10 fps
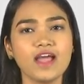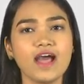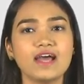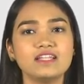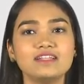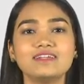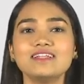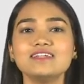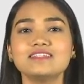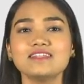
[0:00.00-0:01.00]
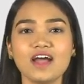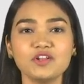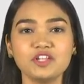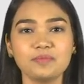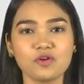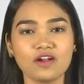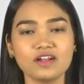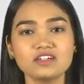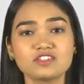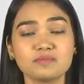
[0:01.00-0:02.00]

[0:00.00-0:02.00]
An increase in IoT products